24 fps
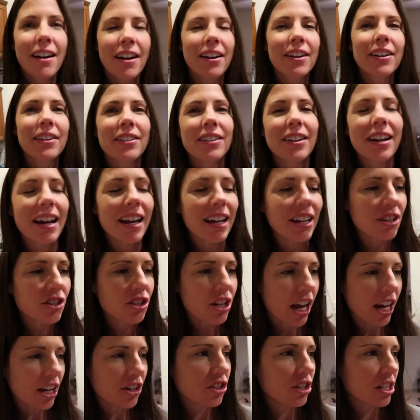All right,
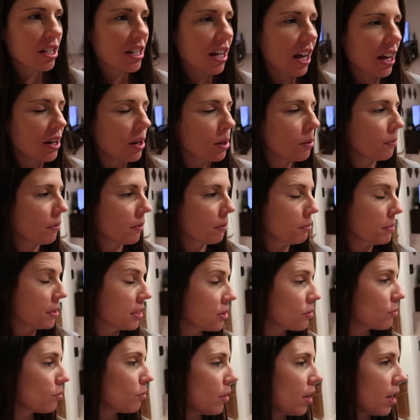Jack just got home from
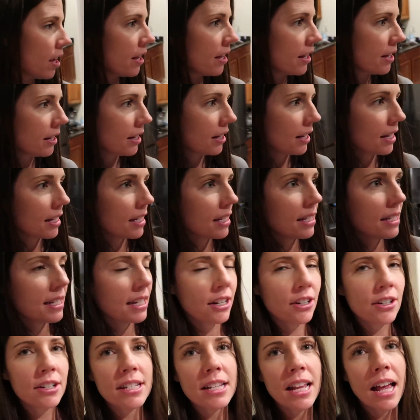his run. It's
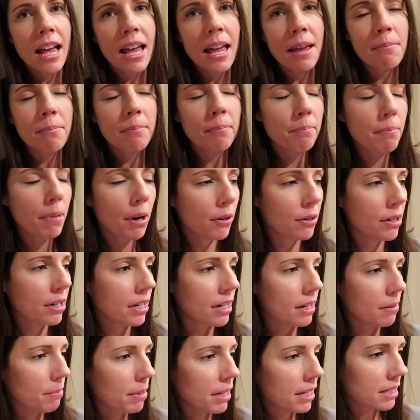dinner time, about ready
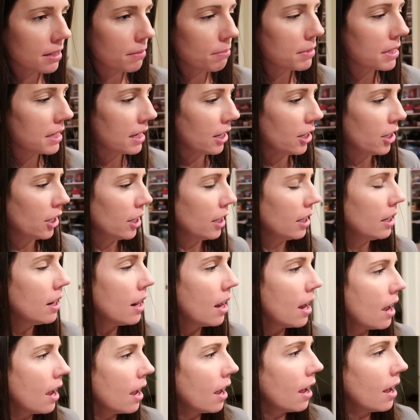to make some dinner.
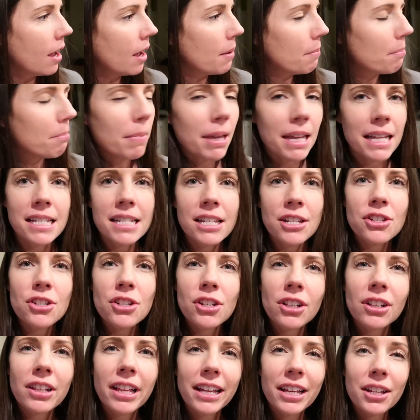Um, Mason
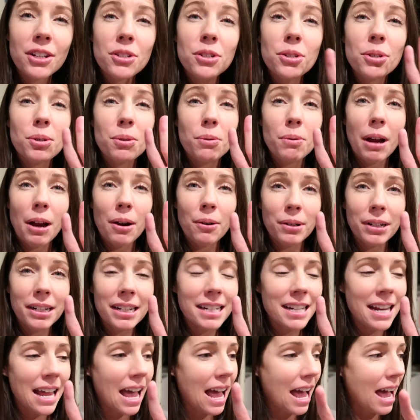took like a two hour
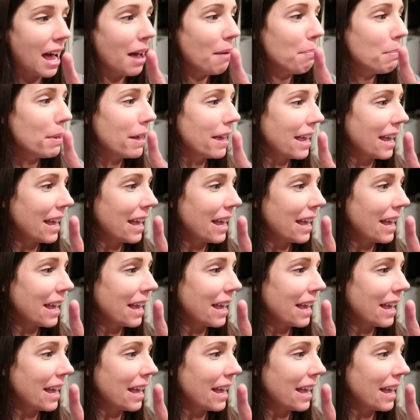nap,